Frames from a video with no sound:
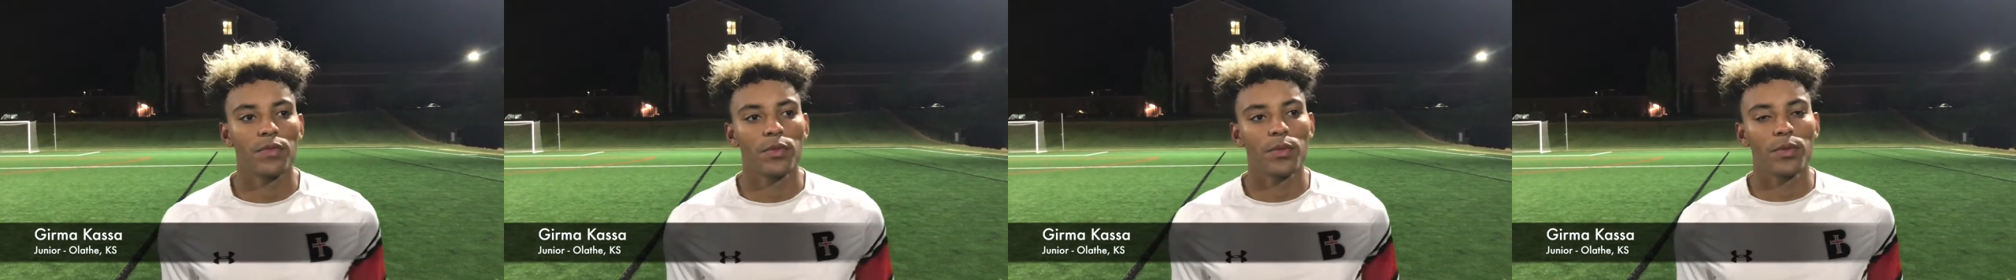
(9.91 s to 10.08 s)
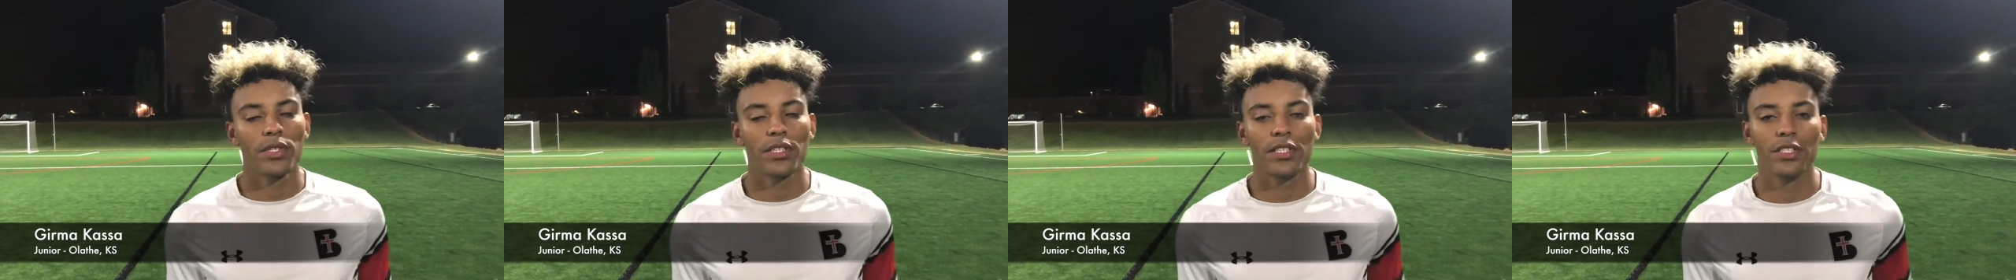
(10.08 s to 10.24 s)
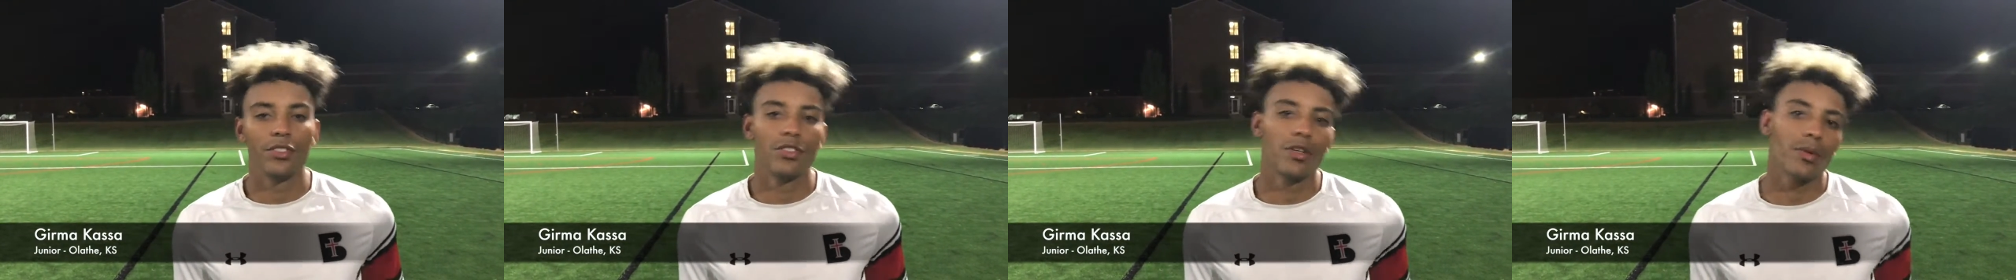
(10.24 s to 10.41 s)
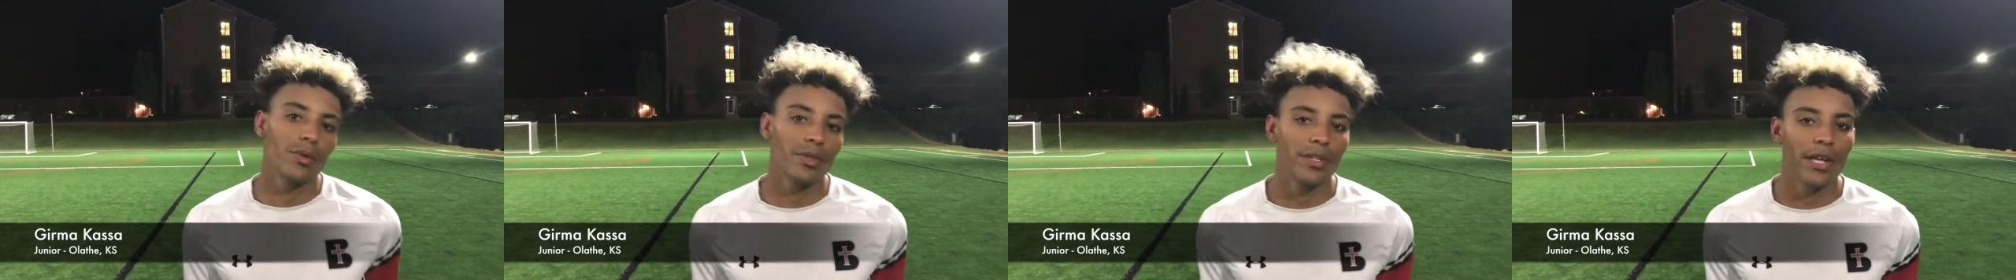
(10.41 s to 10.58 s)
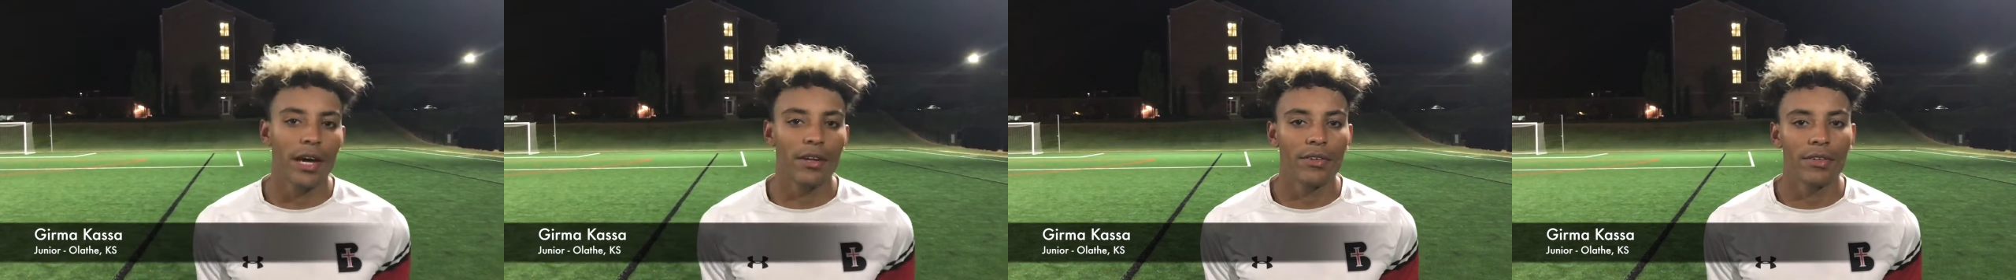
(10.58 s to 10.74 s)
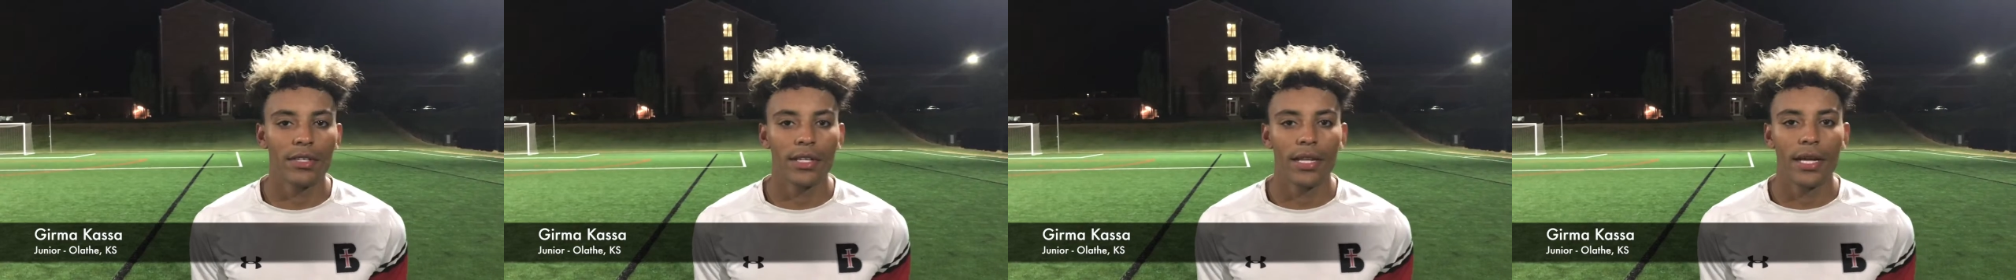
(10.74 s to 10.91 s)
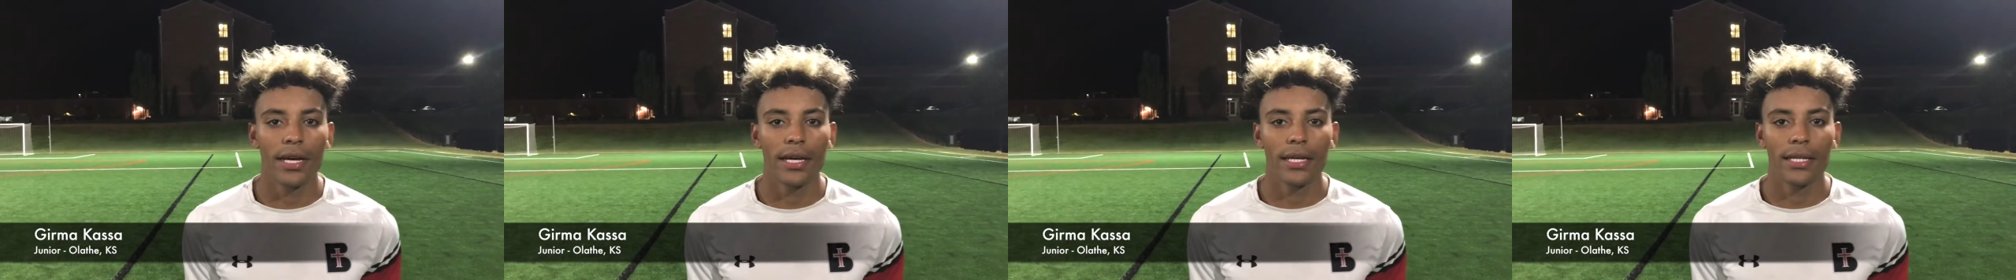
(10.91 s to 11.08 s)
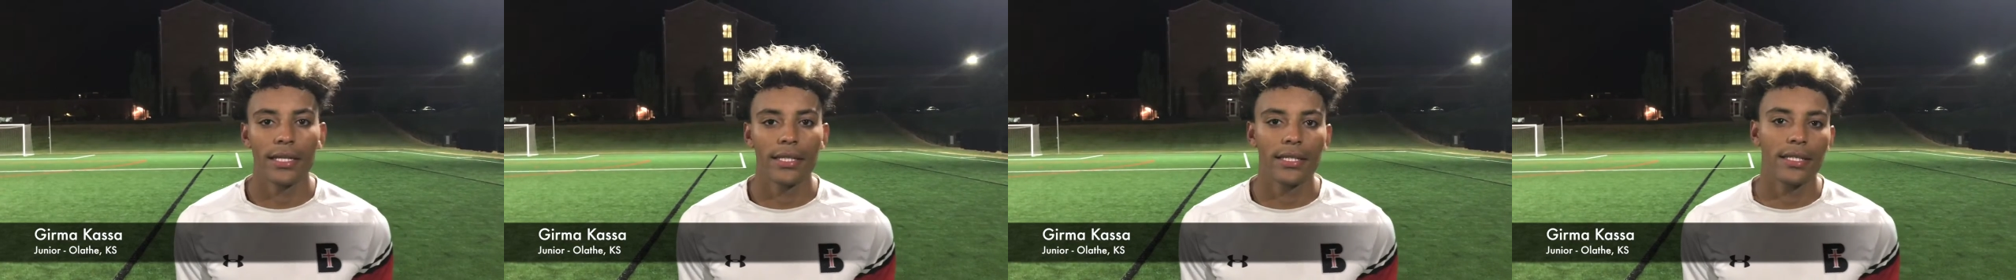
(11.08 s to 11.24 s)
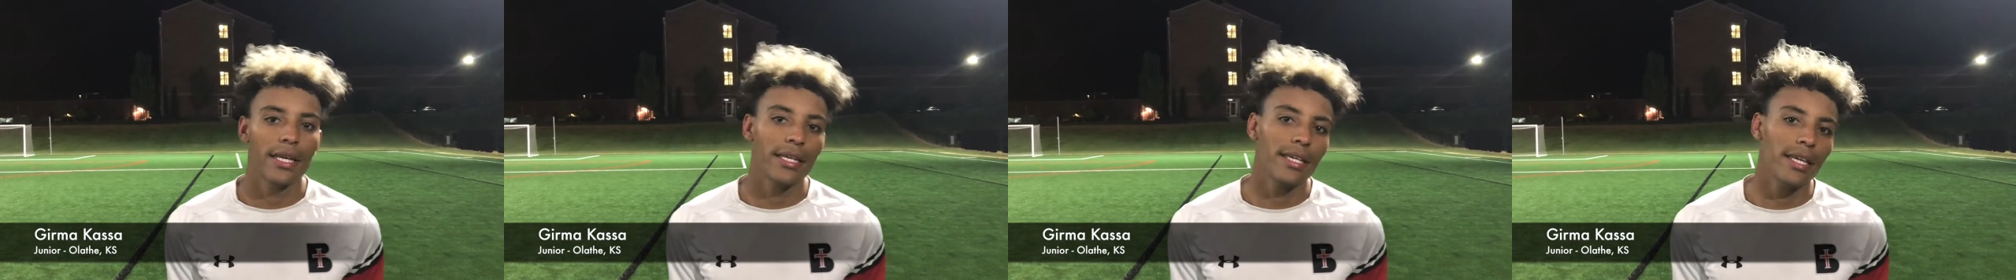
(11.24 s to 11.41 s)
we dribbled down the line
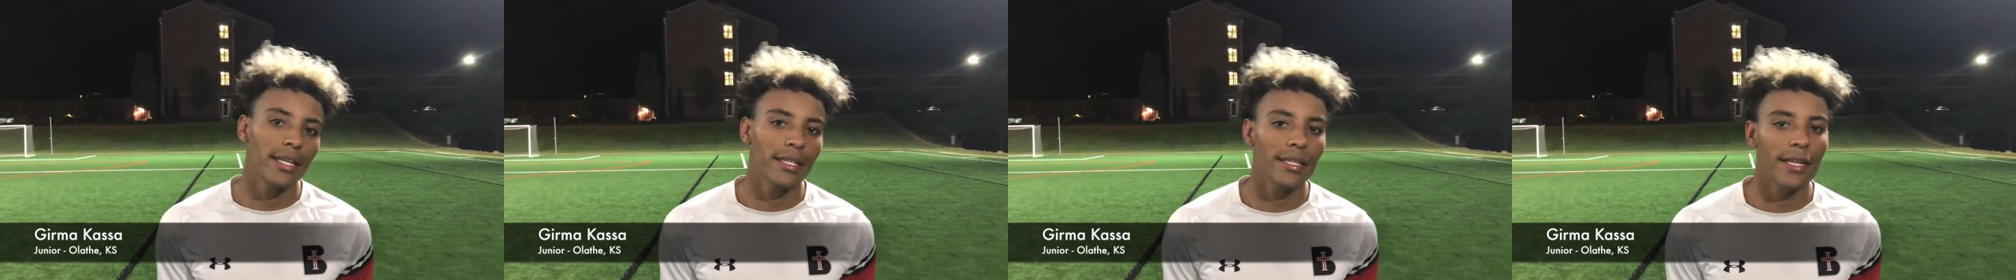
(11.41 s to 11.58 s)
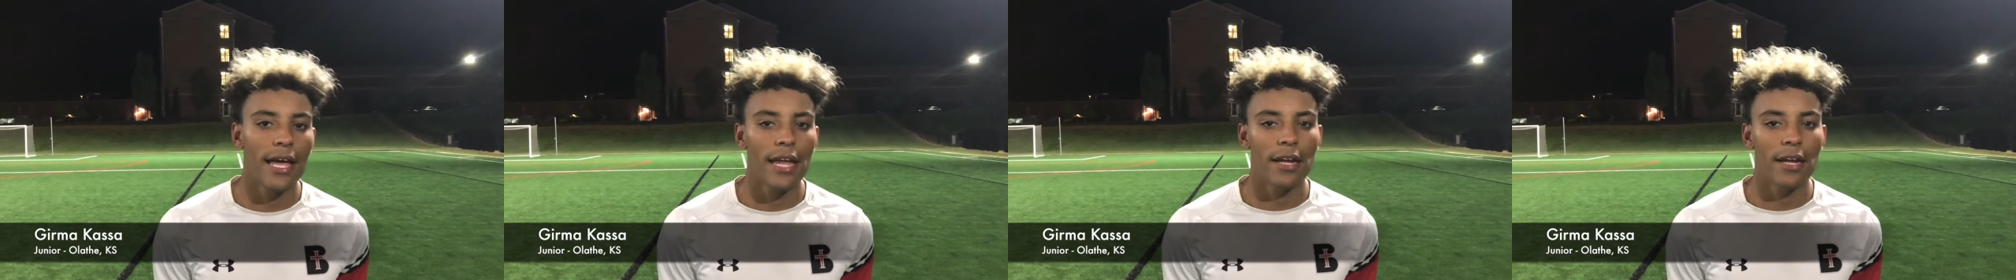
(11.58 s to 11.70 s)
and they kicked it